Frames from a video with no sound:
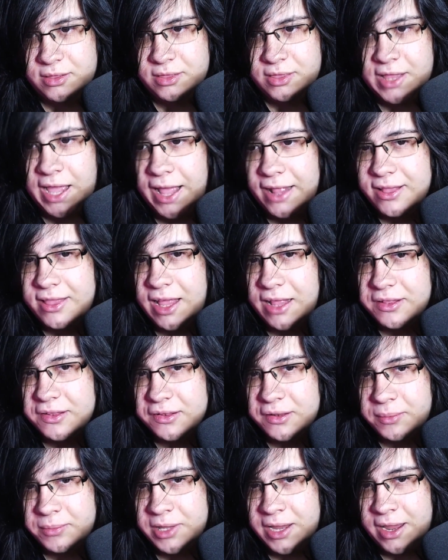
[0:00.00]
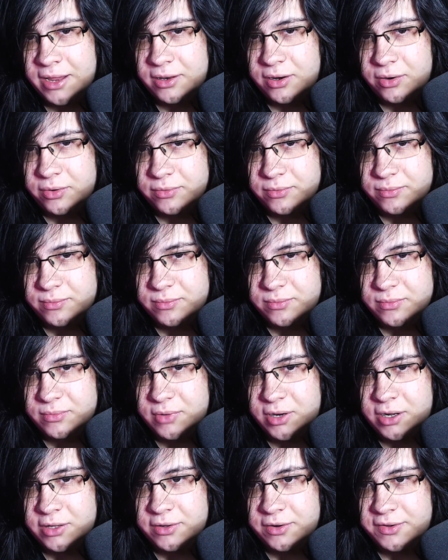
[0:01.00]
that that's something I don't
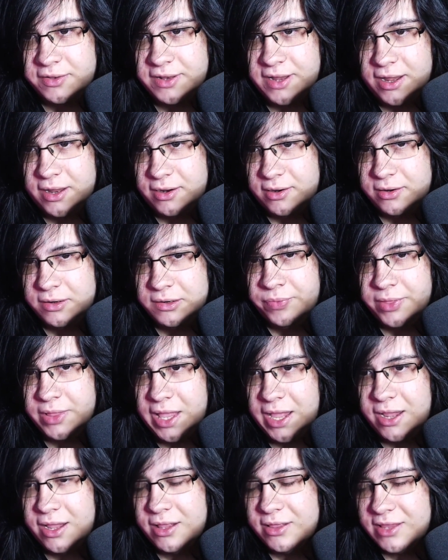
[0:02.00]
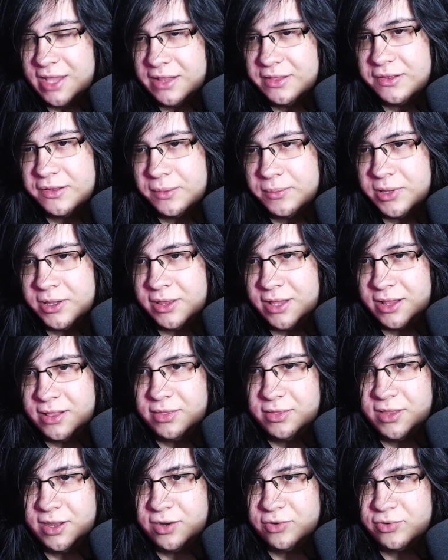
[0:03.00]
understand. Like, that's something
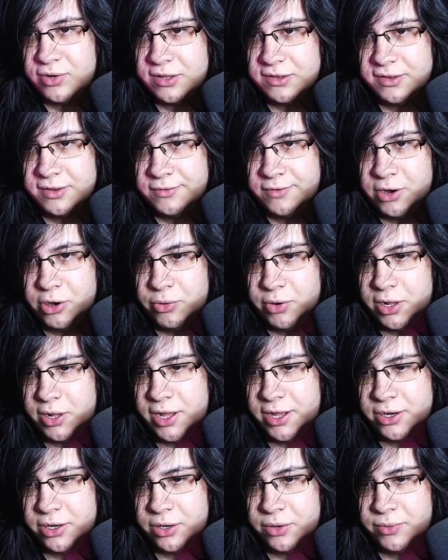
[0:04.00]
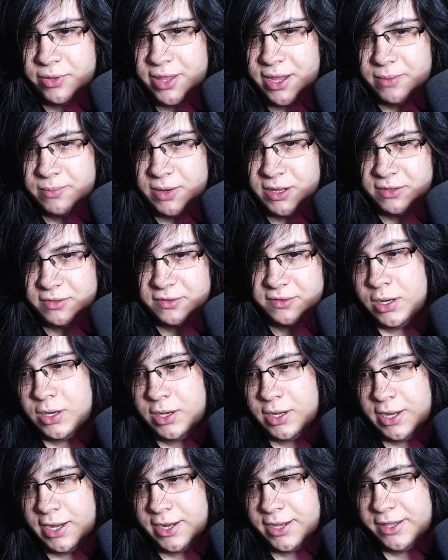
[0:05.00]
that didn't translate very well. I don't know what that means.
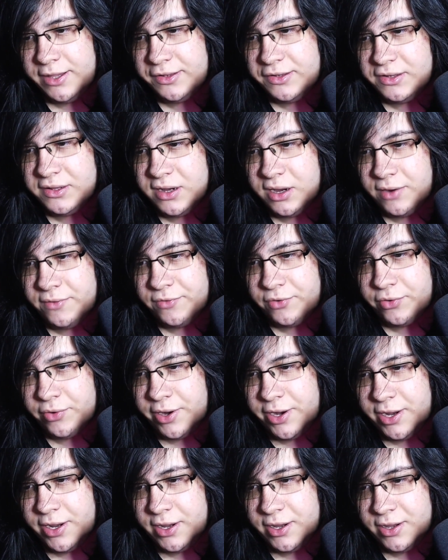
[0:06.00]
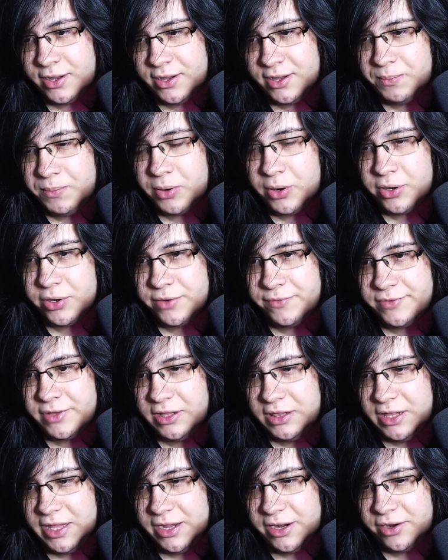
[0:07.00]
Aki's covering part of the
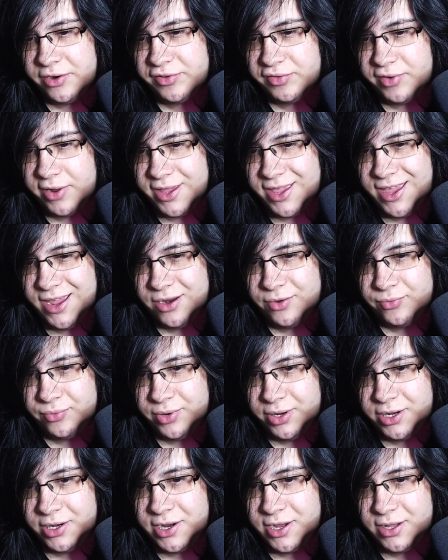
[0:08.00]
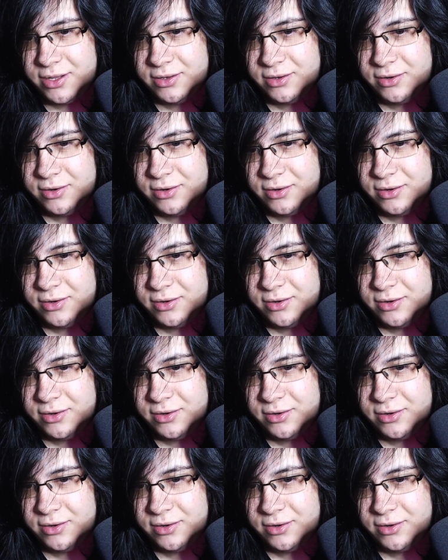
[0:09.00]
letter so I can't read it